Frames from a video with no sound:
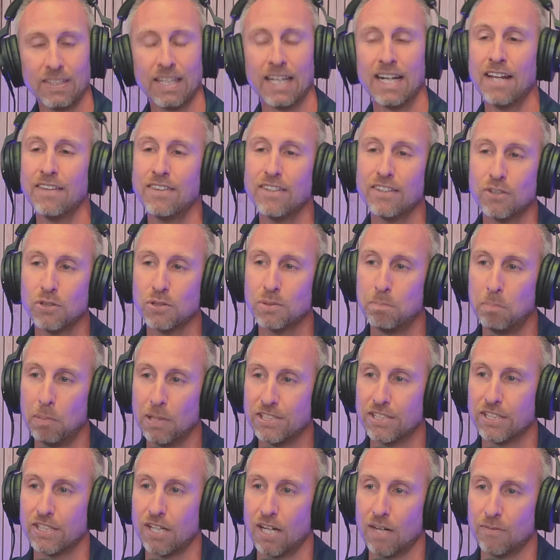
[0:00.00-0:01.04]
And I think those
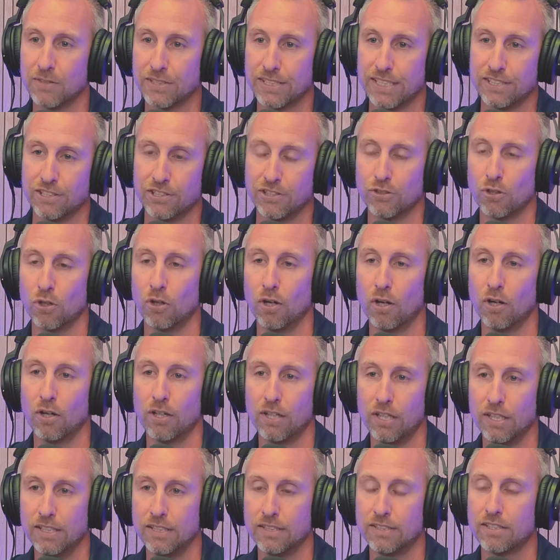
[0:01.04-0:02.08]
budget conversations are a
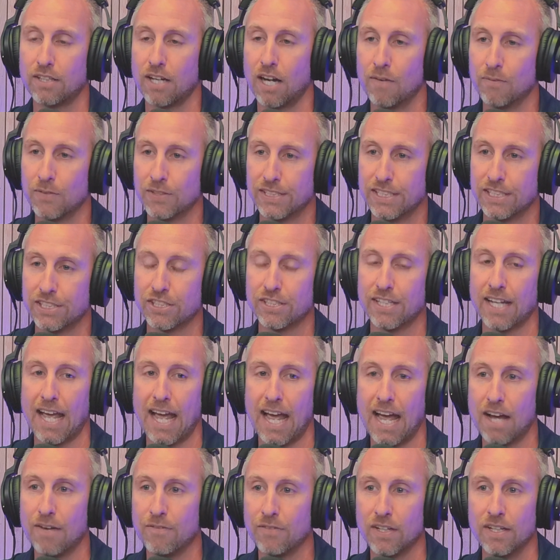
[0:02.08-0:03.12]
good conversation to
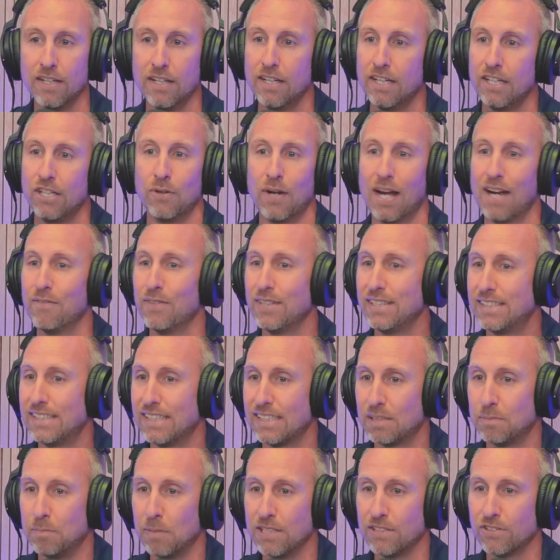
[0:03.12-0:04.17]
have, you know, every
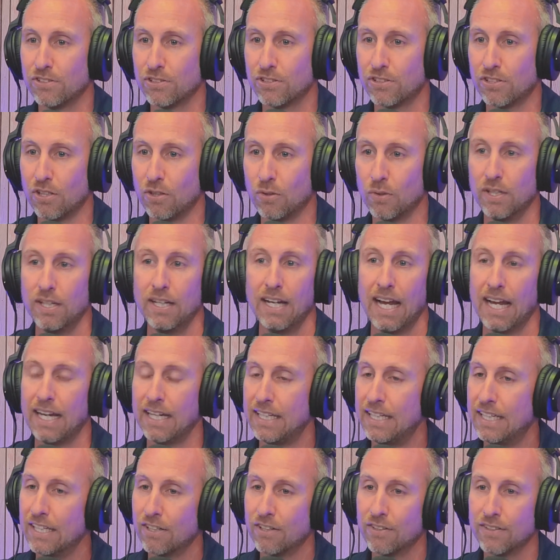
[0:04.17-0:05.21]
six months or so
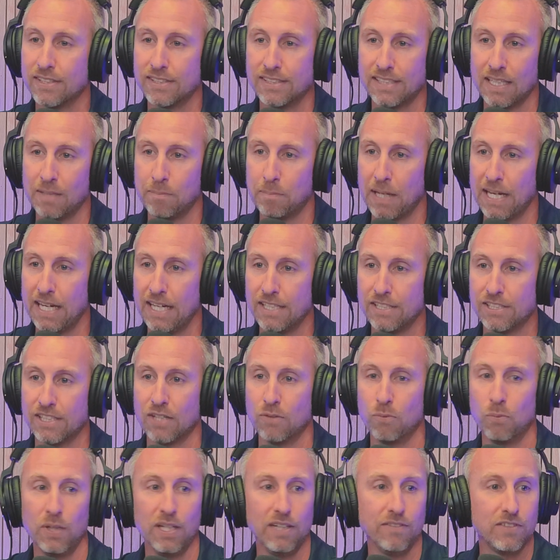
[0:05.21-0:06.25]
and get on the same page.
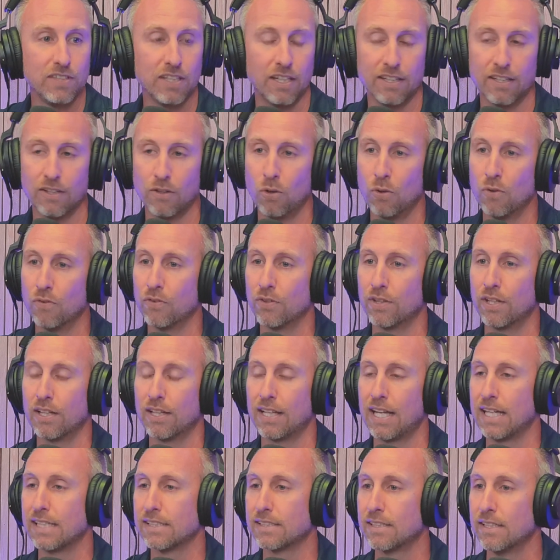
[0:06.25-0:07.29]
And we've done it over the
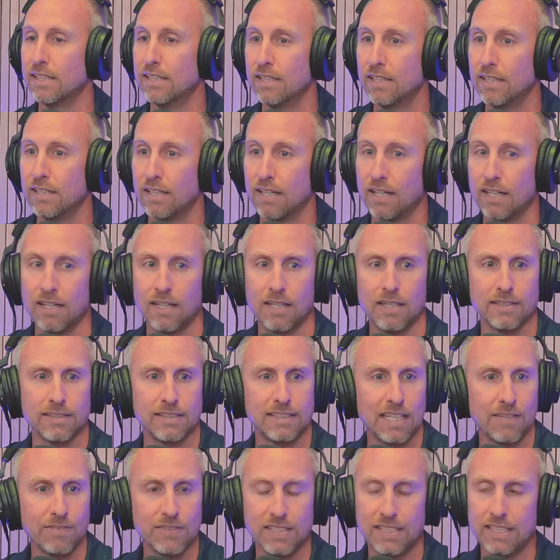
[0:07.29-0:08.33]
last uh,
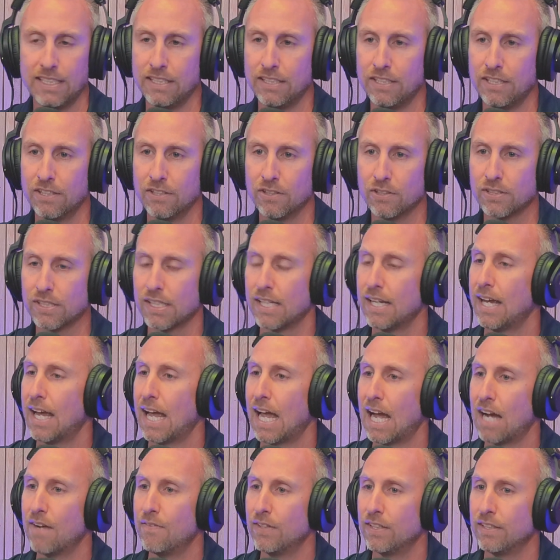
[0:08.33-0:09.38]
17 years,
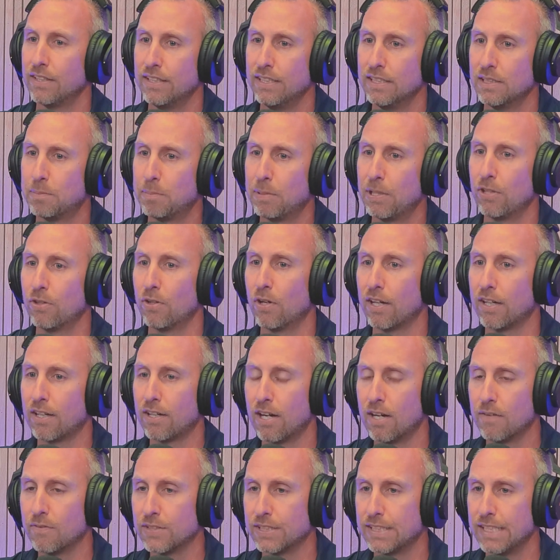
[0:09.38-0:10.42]
having these
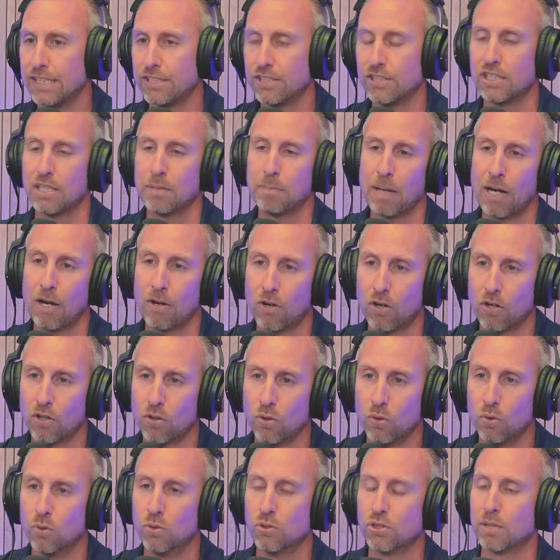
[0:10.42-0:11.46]
periodic conversations about our
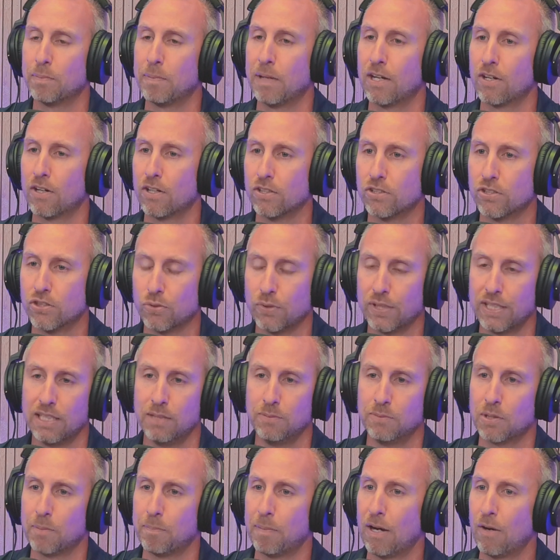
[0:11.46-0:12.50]
goals, about our
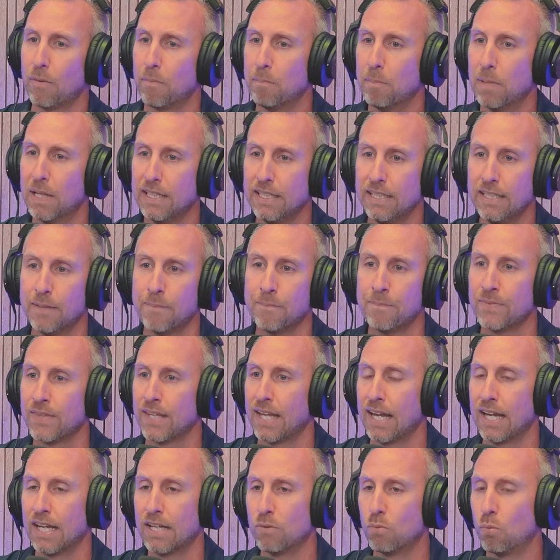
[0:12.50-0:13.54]
dreams, about money,
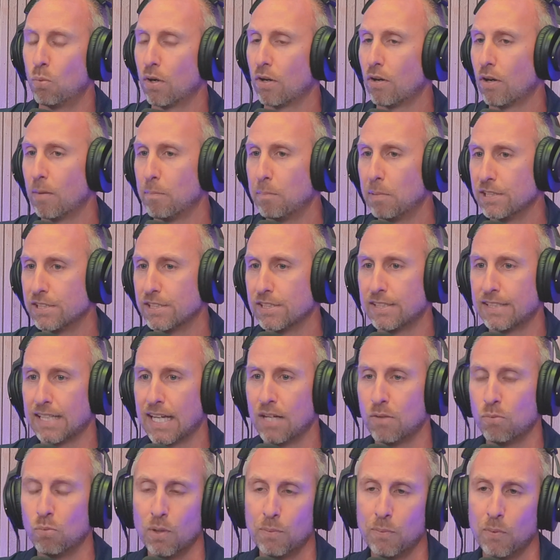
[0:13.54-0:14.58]
and where our budget's
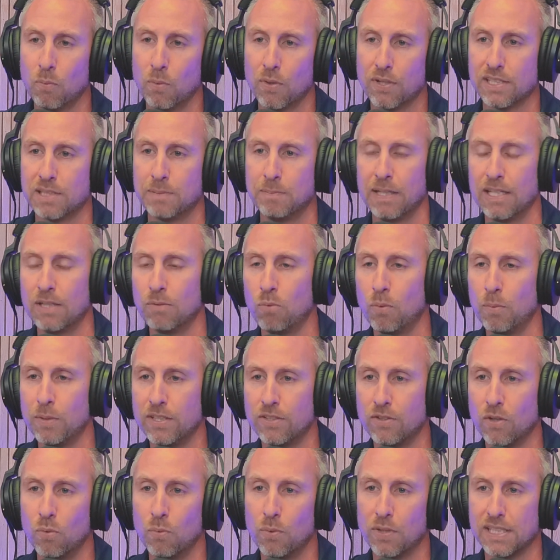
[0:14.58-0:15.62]
at, and what we want to spend and what
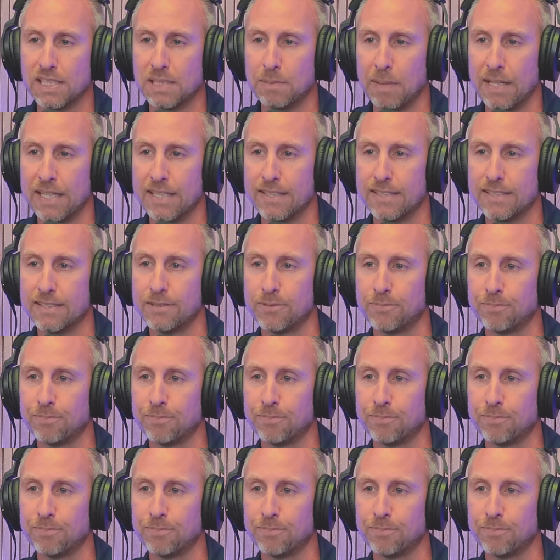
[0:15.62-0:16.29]
we don't want to spend.